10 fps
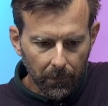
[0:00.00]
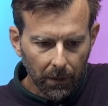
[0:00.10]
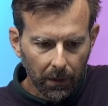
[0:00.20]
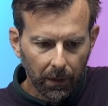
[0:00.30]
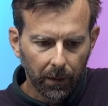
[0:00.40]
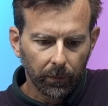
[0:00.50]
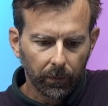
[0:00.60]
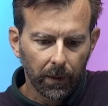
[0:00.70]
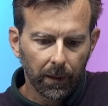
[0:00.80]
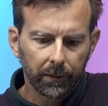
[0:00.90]
And it
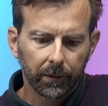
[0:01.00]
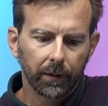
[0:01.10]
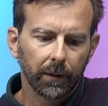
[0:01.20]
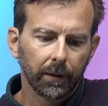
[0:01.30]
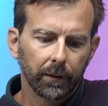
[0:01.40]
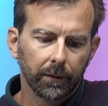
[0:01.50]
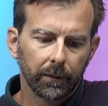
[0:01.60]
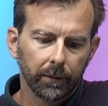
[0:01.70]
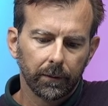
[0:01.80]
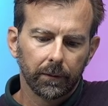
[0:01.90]
will enter,
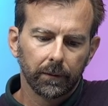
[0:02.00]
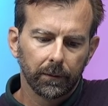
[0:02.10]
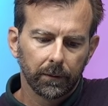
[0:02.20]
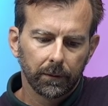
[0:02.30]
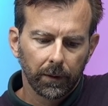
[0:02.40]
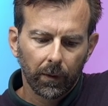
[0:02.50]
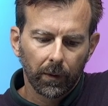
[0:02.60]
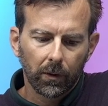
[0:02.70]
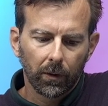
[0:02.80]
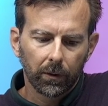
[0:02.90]
it will
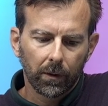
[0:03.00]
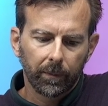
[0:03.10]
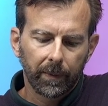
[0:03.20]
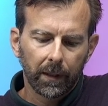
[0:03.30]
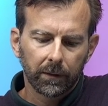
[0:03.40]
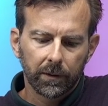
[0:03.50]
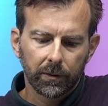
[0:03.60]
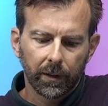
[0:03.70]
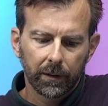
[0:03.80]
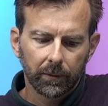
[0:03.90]
call Copilot
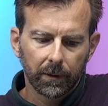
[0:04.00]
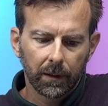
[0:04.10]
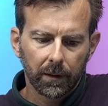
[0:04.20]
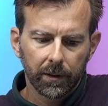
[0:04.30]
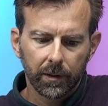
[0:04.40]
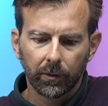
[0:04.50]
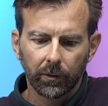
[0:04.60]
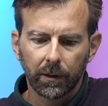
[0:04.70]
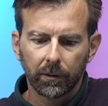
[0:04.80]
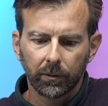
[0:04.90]
straight away. There's no
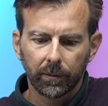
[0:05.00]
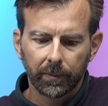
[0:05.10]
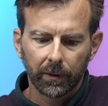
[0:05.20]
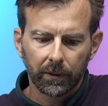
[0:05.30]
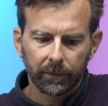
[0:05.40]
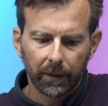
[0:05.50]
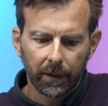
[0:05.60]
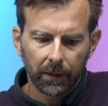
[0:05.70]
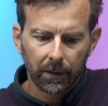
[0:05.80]
need to import a file.